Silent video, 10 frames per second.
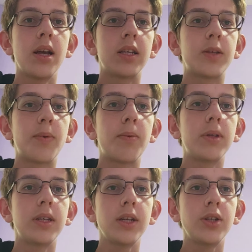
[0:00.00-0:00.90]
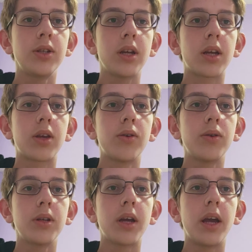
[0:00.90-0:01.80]
The population and
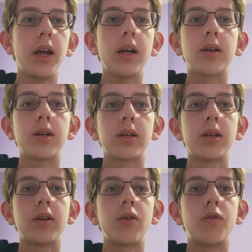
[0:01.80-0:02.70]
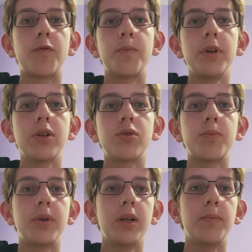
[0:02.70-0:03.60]
current era of
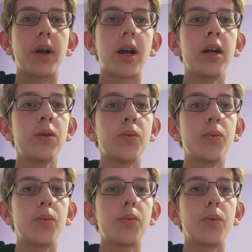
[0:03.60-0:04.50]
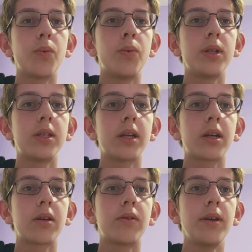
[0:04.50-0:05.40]
peer-to-peer began with the
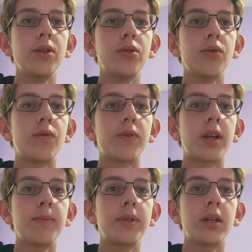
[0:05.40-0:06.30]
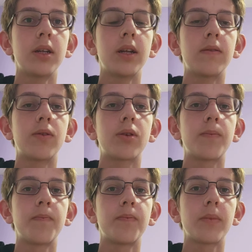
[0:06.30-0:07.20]
creation of Napster network.
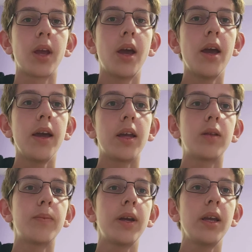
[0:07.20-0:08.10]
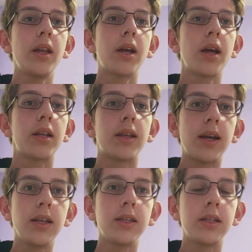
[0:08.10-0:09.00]
In May
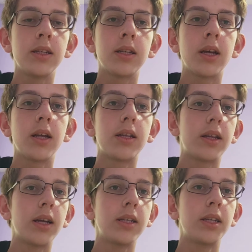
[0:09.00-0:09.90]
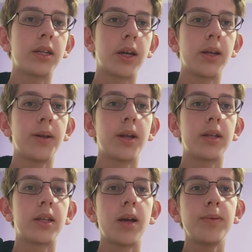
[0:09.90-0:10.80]
1999,
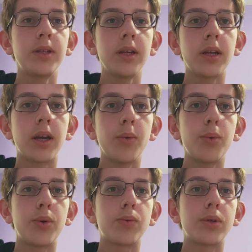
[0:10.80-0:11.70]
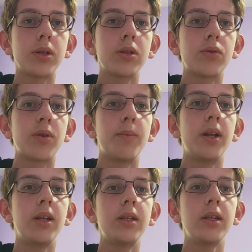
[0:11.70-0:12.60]
Napster gave users the
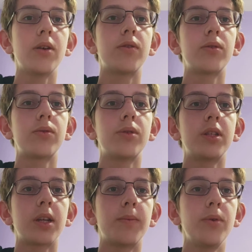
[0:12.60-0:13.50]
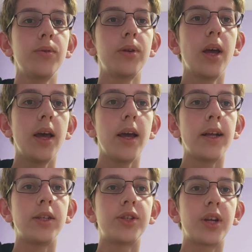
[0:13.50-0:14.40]
ability to distribute
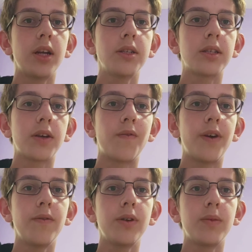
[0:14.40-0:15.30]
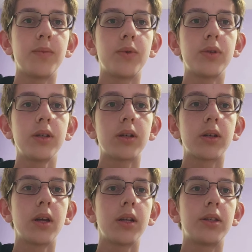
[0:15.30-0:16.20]
and share their favorite music
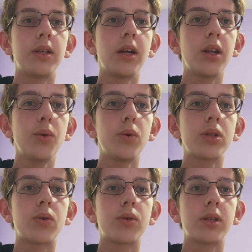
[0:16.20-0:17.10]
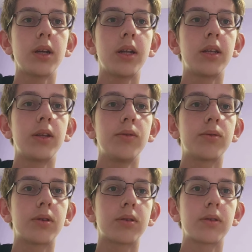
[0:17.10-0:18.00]
directly with other end
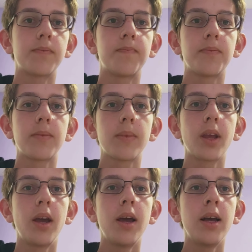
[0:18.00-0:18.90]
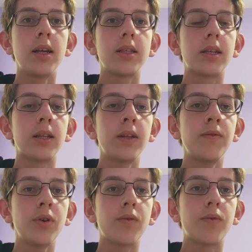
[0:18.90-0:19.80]
users. The
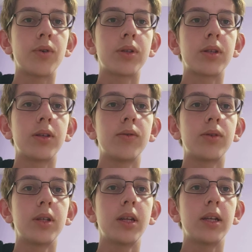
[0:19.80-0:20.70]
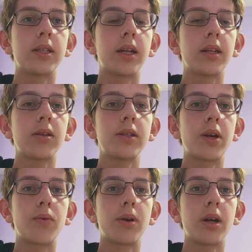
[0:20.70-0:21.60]
network was used as a central
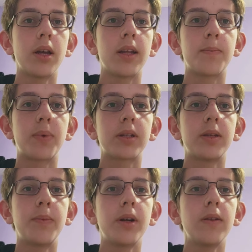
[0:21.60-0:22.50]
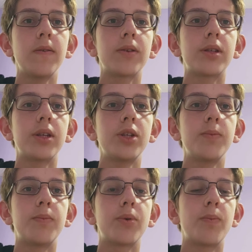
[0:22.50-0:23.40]
server, in particular for such
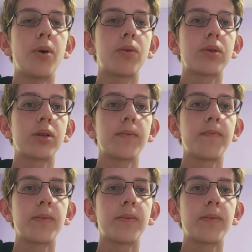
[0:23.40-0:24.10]
purpose.